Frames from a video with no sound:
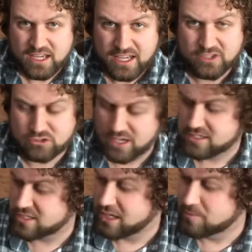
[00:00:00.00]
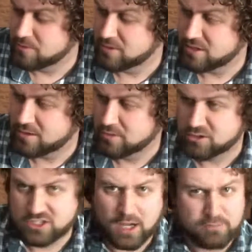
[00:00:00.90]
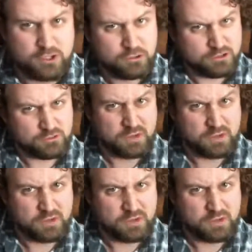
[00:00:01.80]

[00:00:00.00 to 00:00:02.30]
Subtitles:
and tries to come up with the most obtuse